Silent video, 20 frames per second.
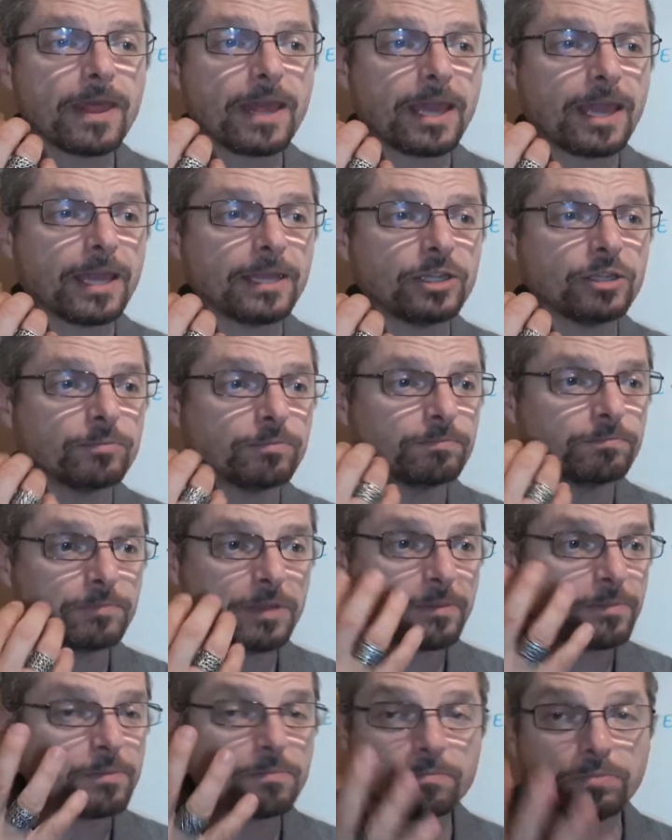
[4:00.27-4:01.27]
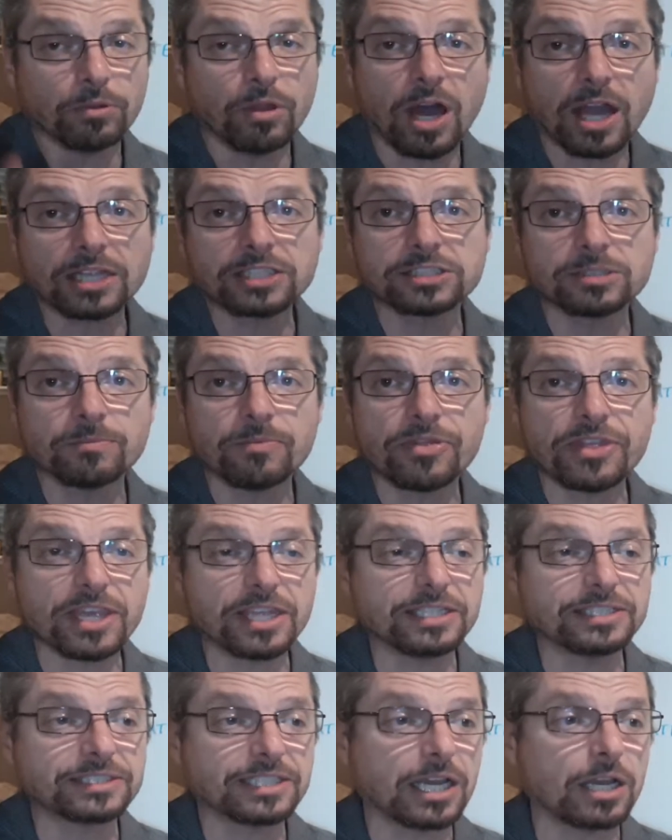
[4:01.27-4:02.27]
and you maybe block some
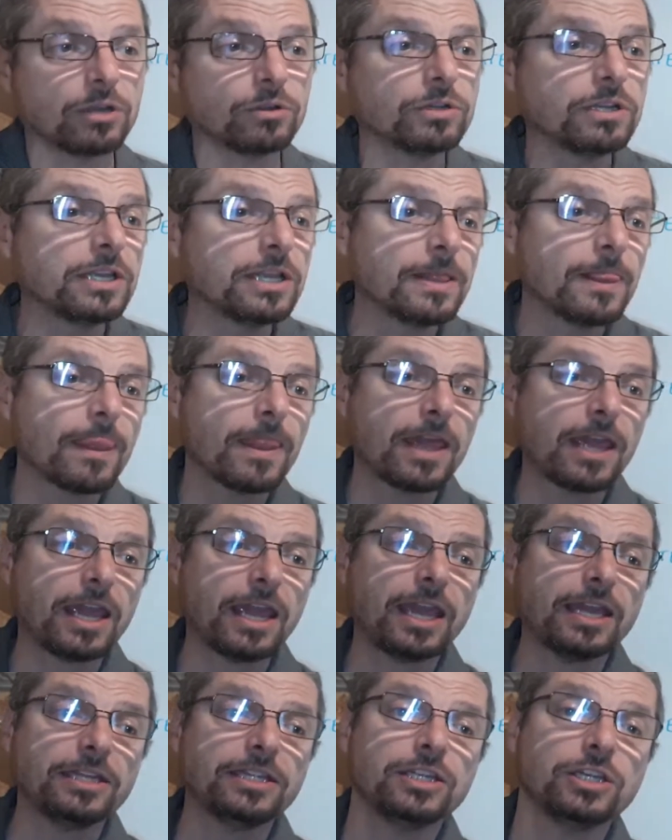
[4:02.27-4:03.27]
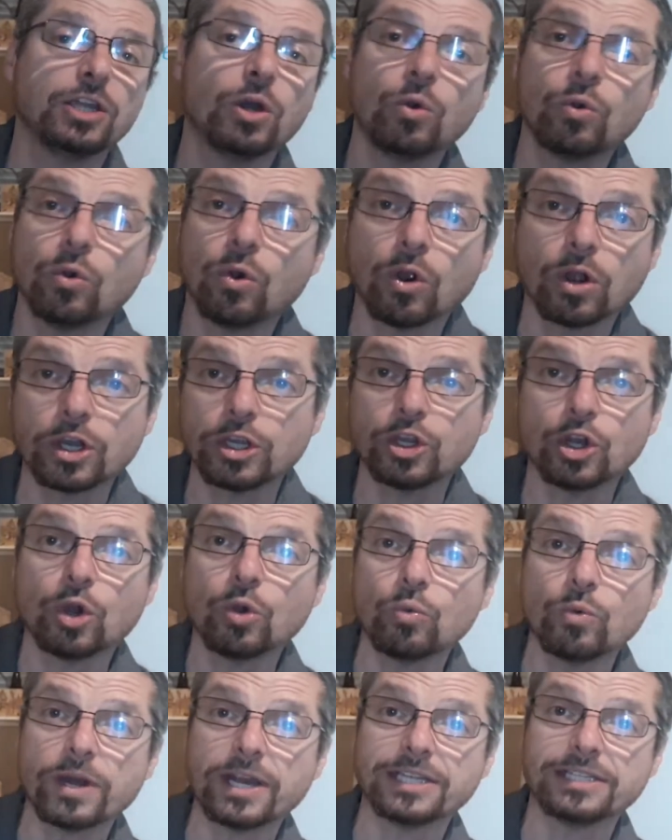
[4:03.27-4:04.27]
things out and you don't want
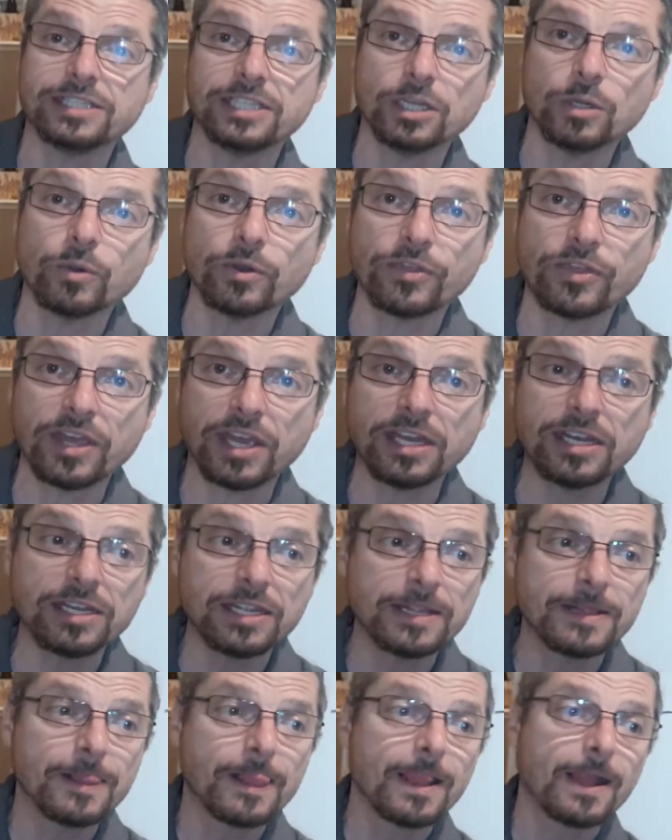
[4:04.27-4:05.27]
to deal with it,